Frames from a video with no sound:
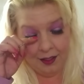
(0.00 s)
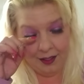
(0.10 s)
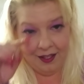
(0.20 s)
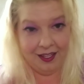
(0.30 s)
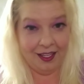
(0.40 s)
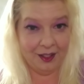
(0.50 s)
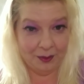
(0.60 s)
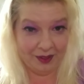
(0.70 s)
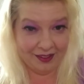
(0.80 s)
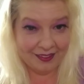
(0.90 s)

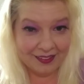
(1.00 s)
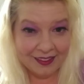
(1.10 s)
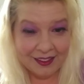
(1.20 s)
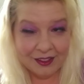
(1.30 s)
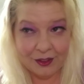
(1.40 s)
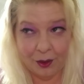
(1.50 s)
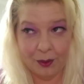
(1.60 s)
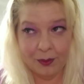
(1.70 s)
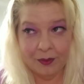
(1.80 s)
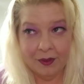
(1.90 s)
Anyway,
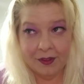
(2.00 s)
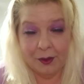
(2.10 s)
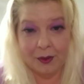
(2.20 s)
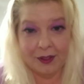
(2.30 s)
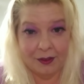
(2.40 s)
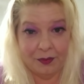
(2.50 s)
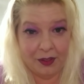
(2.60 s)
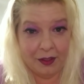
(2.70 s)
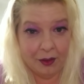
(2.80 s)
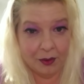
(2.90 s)
so there was this
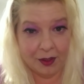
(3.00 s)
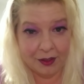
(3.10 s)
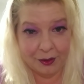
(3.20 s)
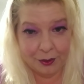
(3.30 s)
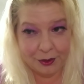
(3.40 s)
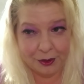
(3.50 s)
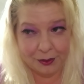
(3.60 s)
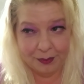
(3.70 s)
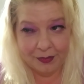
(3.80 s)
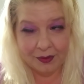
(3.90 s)
video on
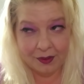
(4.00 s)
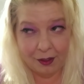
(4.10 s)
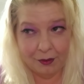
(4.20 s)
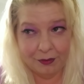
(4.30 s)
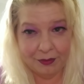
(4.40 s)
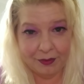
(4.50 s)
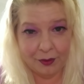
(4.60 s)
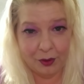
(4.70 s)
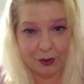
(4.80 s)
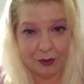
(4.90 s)
YouTube of
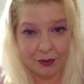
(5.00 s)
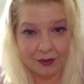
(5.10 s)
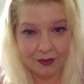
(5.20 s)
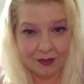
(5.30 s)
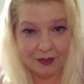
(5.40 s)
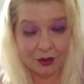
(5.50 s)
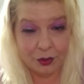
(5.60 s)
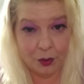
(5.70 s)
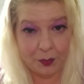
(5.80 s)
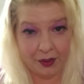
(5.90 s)
her
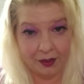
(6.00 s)
stripping.